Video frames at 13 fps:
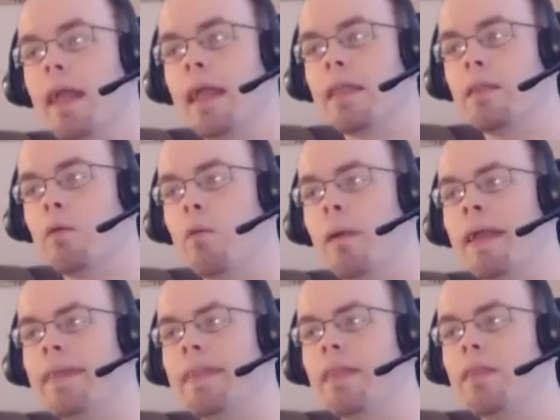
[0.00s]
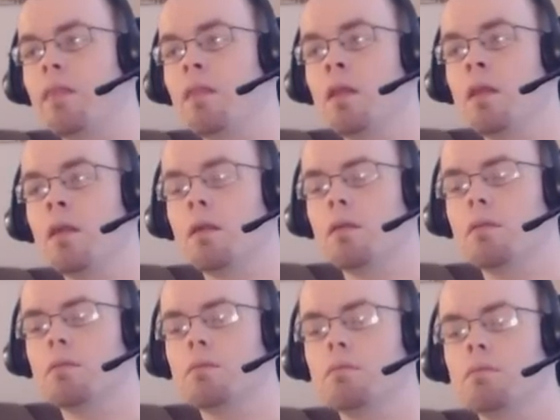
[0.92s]
and the way that
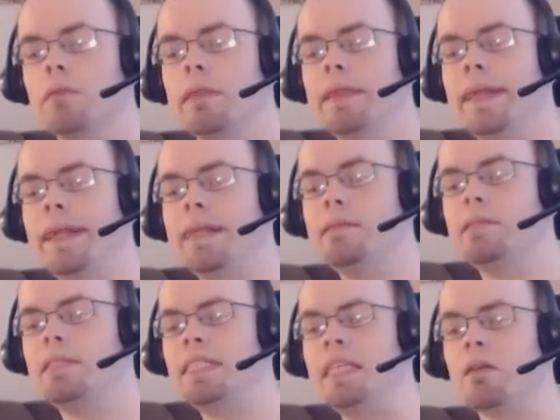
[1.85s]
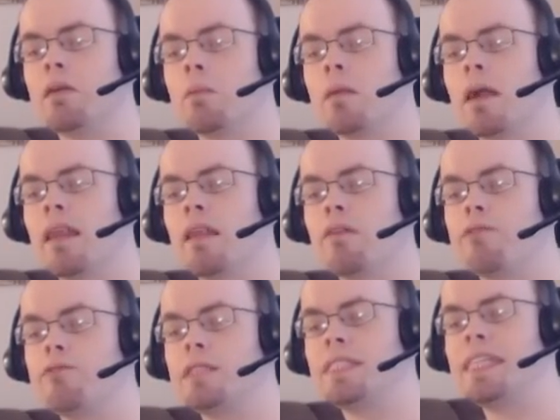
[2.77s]
the serum kind
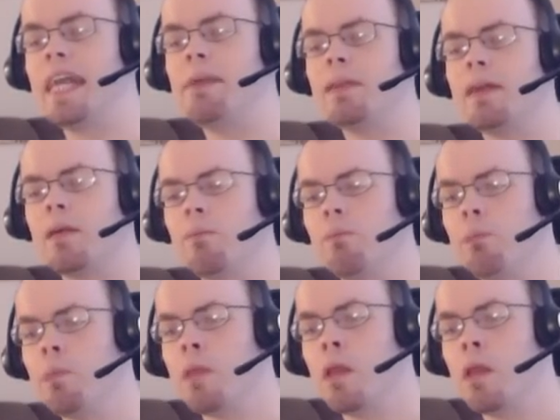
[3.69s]
of shaped him,